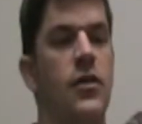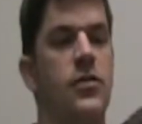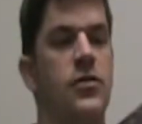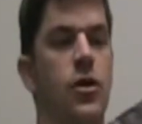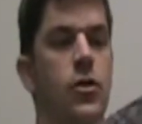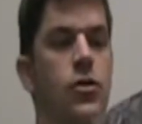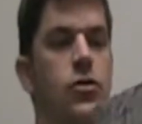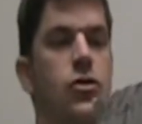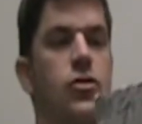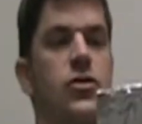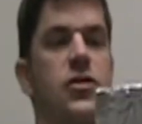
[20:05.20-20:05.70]

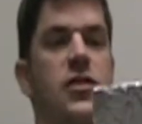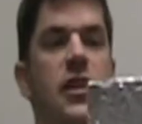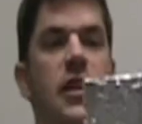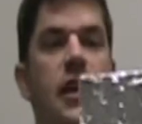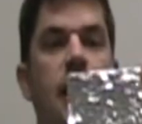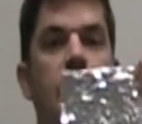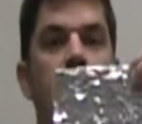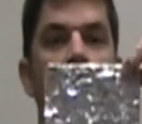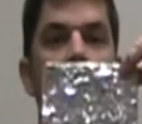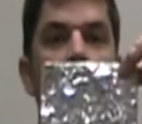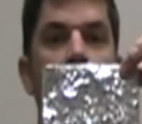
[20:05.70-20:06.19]
so you see
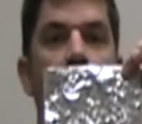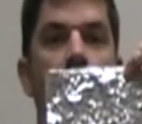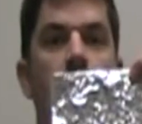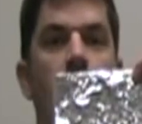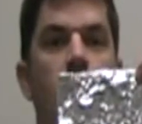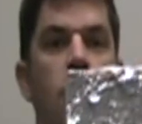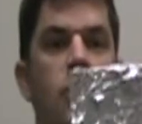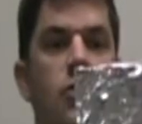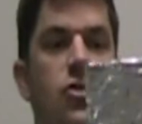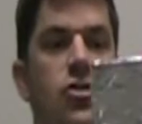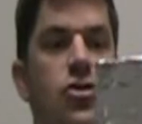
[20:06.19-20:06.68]
here
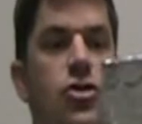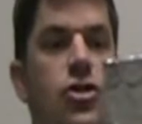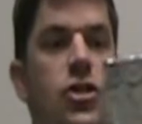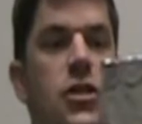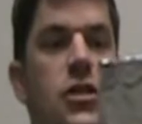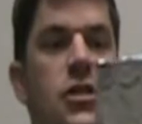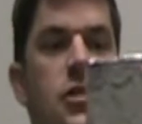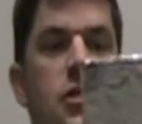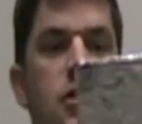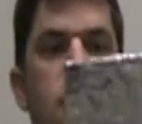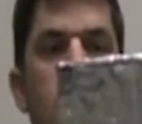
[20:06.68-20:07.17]
now it's
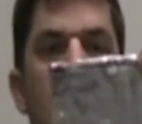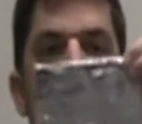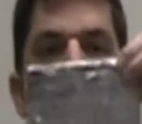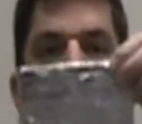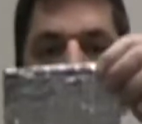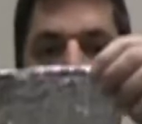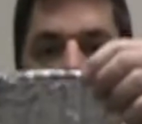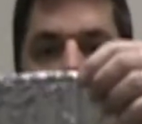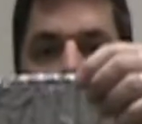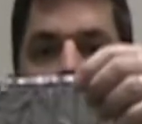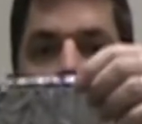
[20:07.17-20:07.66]
just
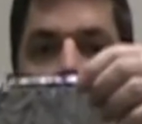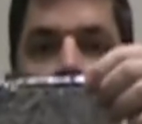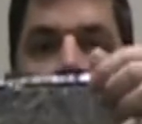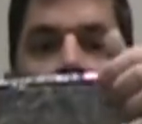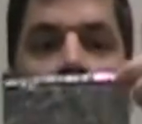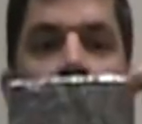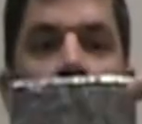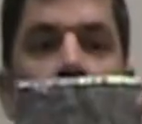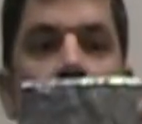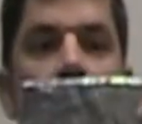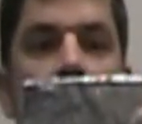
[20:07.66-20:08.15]
large enough
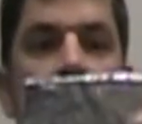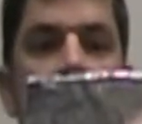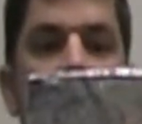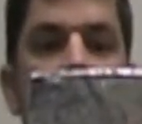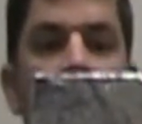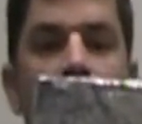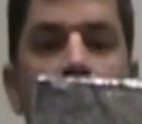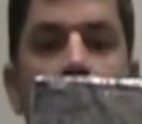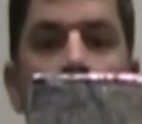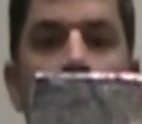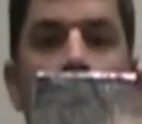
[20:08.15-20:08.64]
to
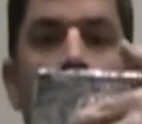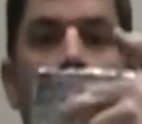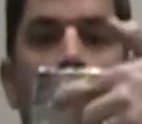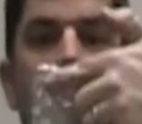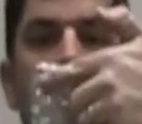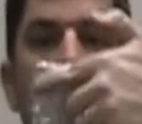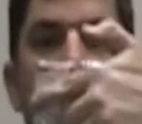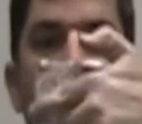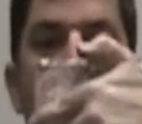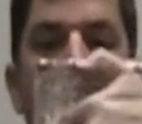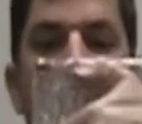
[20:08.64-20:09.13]
fit
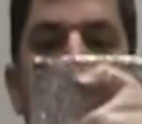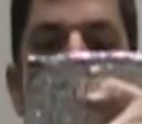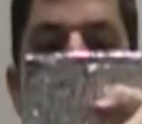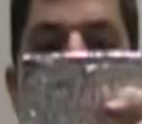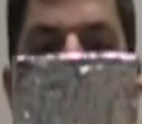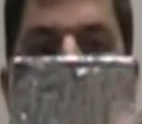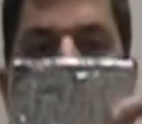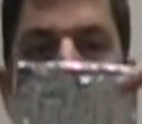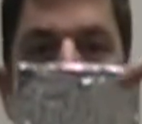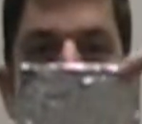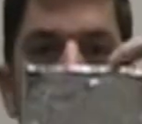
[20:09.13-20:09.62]
on my
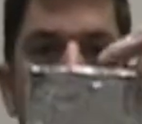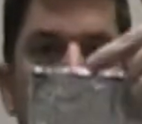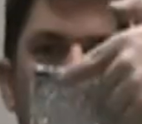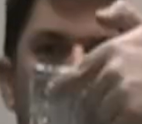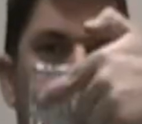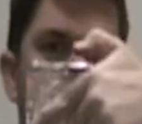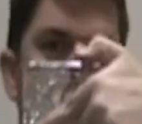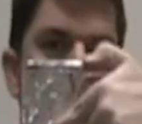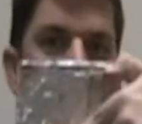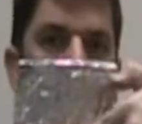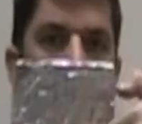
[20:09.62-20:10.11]
box lid. It
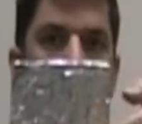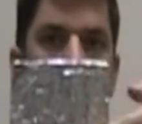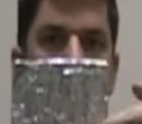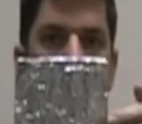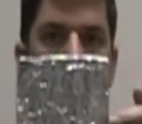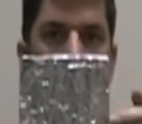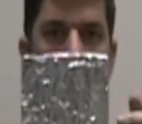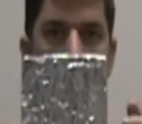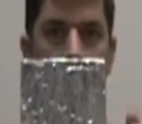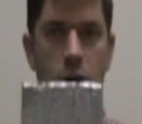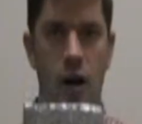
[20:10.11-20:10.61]
just covers
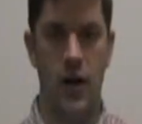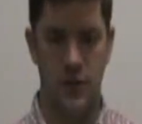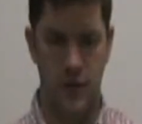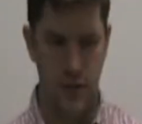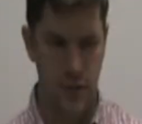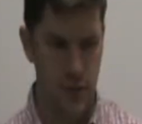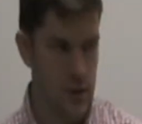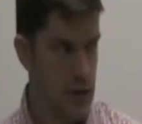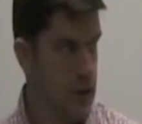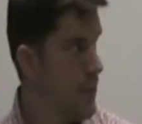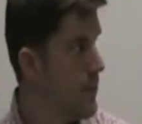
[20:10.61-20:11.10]
up my
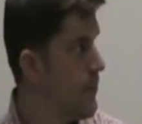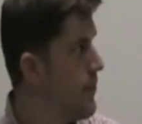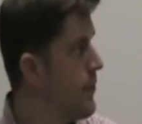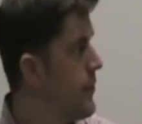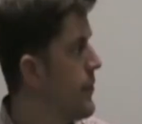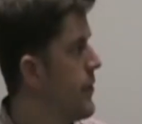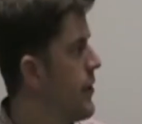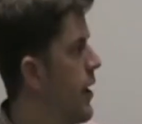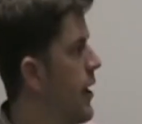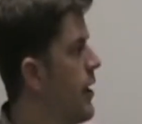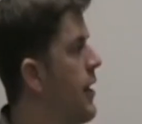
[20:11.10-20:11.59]
box lid.
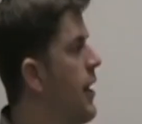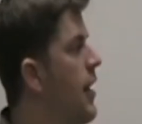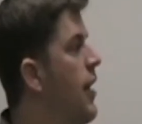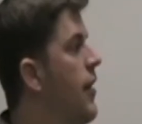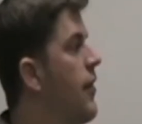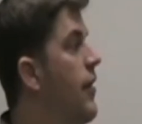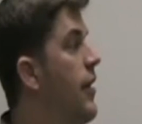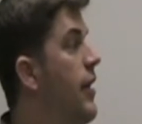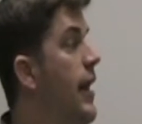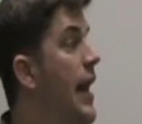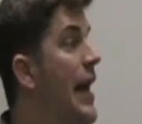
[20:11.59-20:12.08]
Okay.
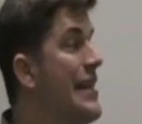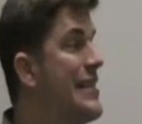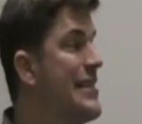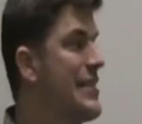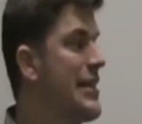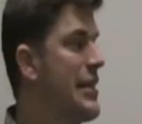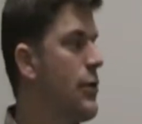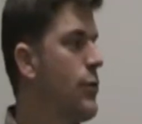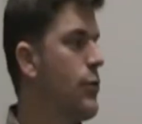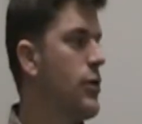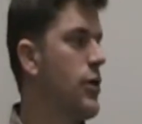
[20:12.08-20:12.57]
The next
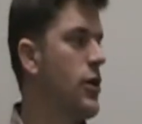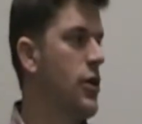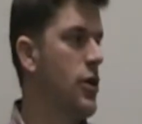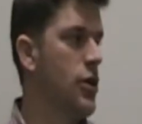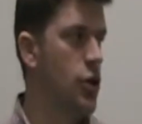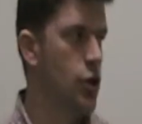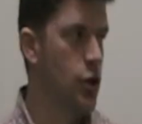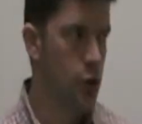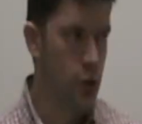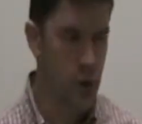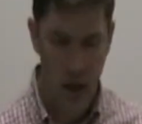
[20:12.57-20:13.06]
thing we're
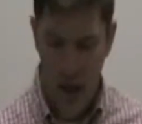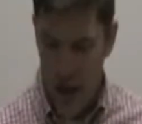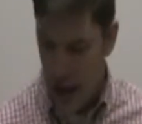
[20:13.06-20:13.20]
going to do